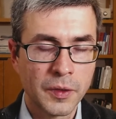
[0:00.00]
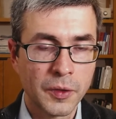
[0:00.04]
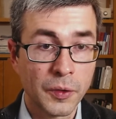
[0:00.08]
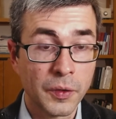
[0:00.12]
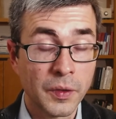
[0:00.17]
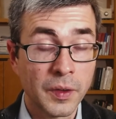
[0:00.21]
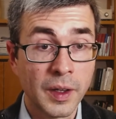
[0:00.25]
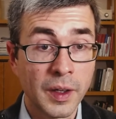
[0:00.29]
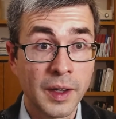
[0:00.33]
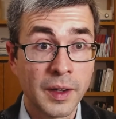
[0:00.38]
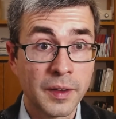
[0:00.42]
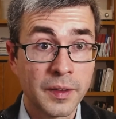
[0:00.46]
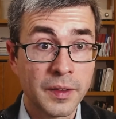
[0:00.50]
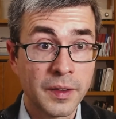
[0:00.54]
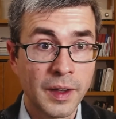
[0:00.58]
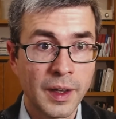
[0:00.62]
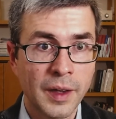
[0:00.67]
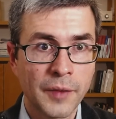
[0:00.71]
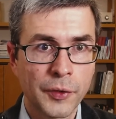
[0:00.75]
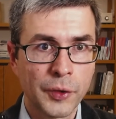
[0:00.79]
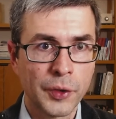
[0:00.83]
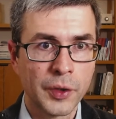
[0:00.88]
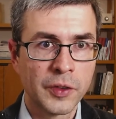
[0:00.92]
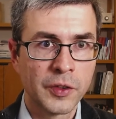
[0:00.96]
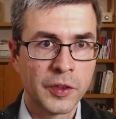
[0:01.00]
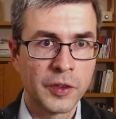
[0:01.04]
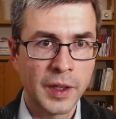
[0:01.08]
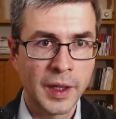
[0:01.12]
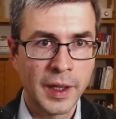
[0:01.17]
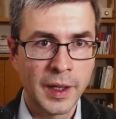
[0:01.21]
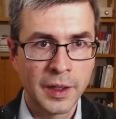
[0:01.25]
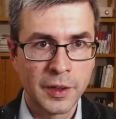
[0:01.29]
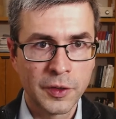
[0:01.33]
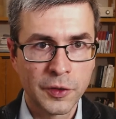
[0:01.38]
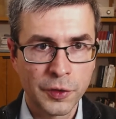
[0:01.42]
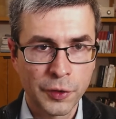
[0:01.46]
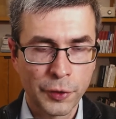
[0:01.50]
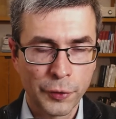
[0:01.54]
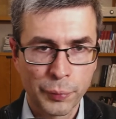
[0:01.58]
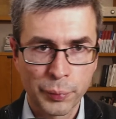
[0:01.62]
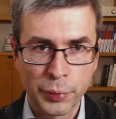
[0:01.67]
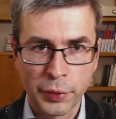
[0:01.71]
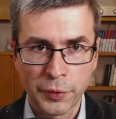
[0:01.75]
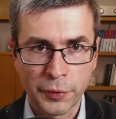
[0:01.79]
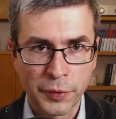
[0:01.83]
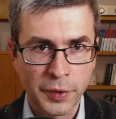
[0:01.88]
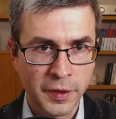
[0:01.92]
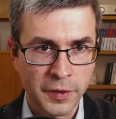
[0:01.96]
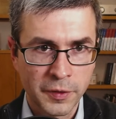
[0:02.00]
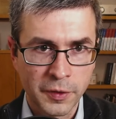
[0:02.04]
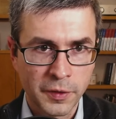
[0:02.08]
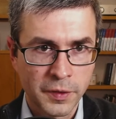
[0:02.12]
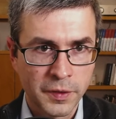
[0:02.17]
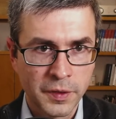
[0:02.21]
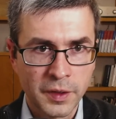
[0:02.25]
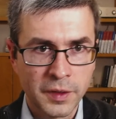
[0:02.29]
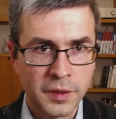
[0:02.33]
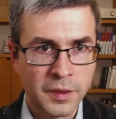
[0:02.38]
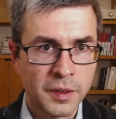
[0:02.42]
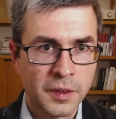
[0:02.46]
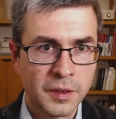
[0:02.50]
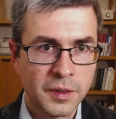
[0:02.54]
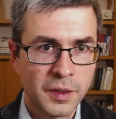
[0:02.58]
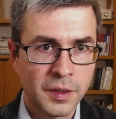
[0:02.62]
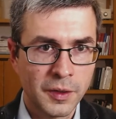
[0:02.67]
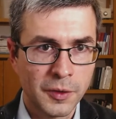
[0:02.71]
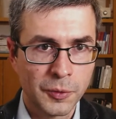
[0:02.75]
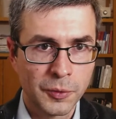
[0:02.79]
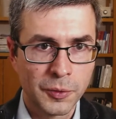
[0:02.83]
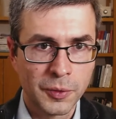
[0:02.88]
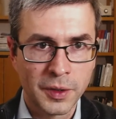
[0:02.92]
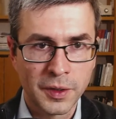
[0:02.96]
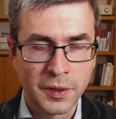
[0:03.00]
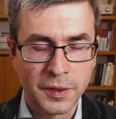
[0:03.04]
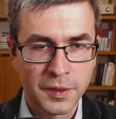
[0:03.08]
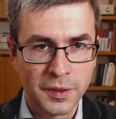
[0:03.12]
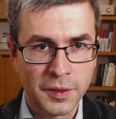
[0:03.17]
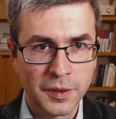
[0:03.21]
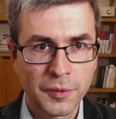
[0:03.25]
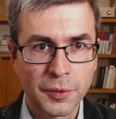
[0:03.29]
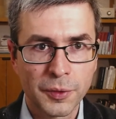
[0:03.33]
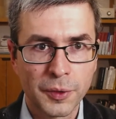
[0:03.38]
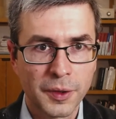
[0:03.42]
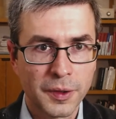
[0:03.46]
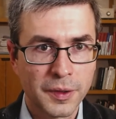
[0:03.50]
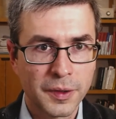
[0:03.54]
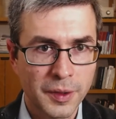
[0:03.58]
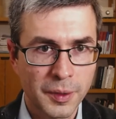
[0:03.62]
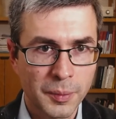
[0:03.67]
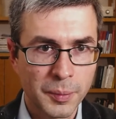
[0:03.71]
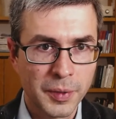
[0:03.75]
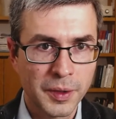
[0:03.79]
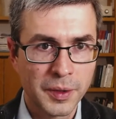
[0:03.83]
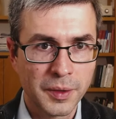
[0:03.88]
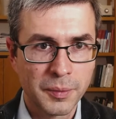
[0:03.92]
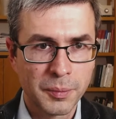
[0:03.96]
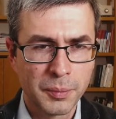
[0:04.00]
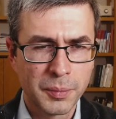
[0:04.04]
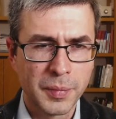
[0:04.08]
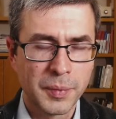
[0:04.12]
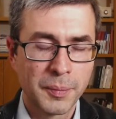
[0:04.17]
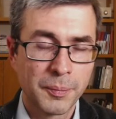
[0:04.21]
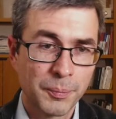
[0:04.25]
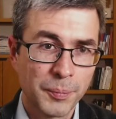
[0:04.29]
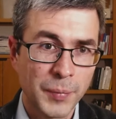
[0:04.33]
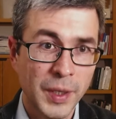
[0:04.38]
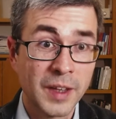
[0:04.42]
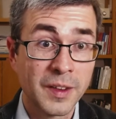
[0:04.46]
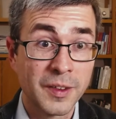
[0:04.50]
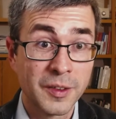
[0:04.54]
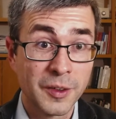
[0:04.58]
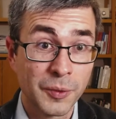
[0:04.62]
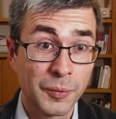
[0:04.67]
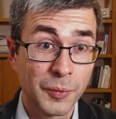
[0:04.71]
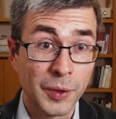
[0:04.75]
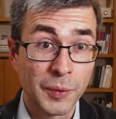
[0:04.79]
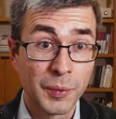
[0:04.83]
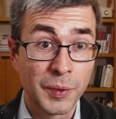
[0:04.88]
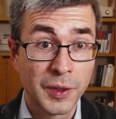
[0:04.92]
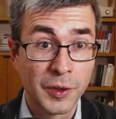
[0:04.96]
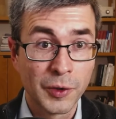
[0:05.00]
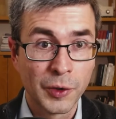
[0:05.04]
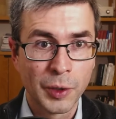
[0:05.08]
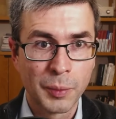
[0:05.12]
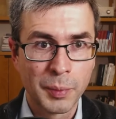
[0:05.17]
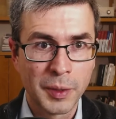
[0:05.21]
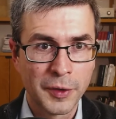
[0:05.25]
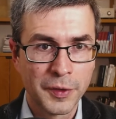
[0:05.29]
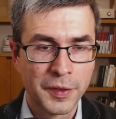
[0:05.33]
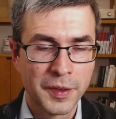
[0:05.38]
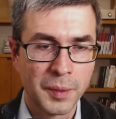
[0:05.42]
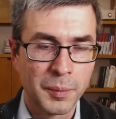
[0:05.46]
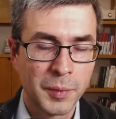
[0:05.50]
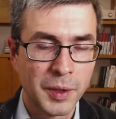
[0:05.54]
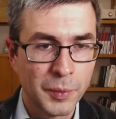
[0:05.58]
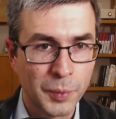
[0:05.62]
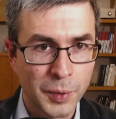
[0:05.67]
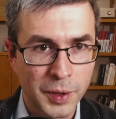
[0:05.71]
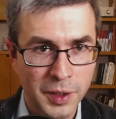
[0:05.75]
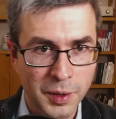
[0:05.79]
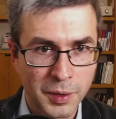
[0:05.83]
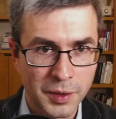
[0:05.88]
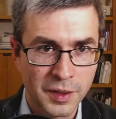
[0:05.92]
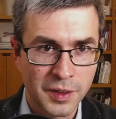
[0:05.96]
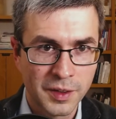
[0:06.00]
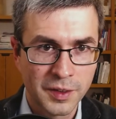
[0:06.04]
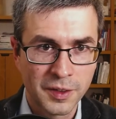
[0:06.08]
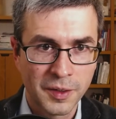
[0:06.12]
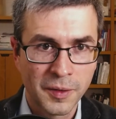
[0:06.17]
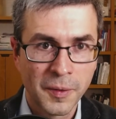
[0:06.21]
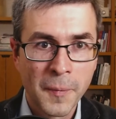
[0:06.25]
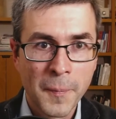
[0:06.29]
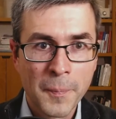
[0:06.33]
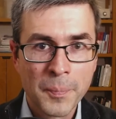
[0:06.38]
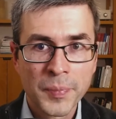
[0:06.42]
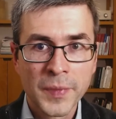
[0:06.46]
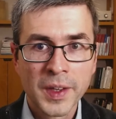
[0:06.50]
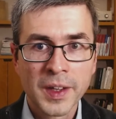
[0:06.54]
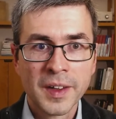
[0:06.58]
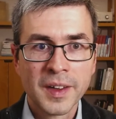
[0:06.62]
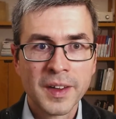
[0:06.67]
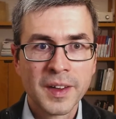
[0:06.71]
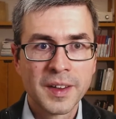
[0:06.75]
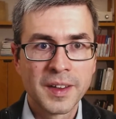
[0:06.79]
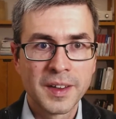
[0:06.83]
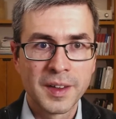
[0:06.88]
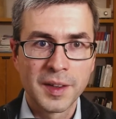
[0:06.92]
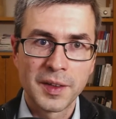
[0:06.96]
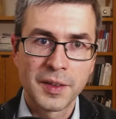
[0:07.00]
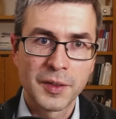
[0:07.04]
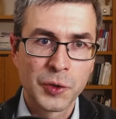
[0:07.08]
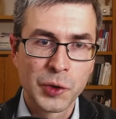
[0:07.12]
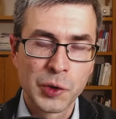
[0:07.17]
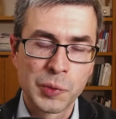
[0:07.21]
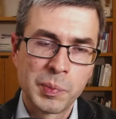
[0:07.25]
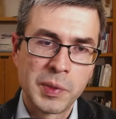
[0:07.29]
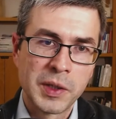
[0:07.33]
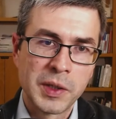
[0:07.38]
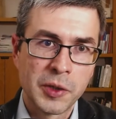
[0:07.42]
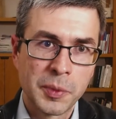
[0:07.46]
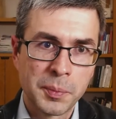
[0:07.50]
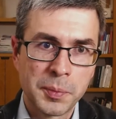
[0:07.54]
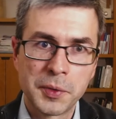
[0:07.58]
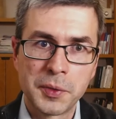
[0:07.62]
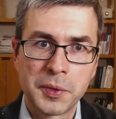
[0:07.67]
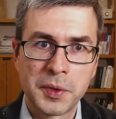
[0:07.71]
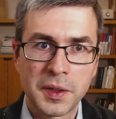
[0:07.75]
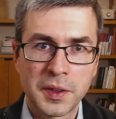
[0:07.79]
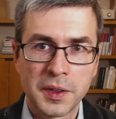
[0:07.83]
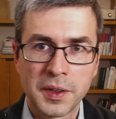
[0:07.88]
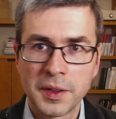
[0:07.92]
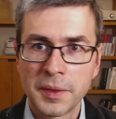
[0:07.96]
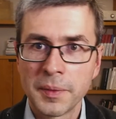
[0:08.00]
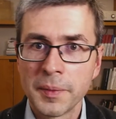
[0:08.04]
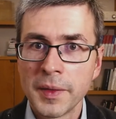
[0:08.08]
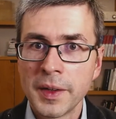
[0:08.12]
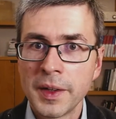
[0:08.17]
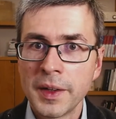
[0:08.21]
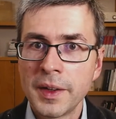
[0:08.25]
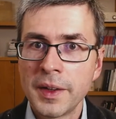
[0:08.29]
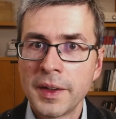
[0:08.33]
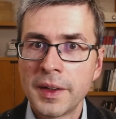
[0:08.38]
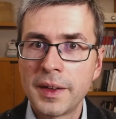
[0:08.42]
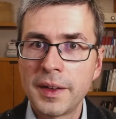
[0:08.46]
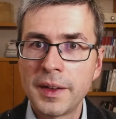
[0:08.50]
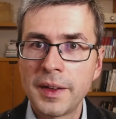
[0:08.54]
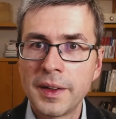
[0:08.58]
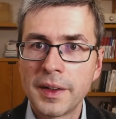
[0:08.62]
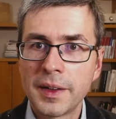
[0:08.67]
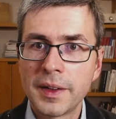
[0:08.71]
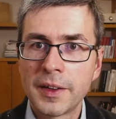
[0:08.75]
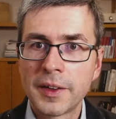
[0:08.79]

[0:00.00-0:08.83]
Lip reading: So the average age of professors at TU Dresden, for example, based on what we know about them in Wikidata. Yeah, it could be computed. Yeah?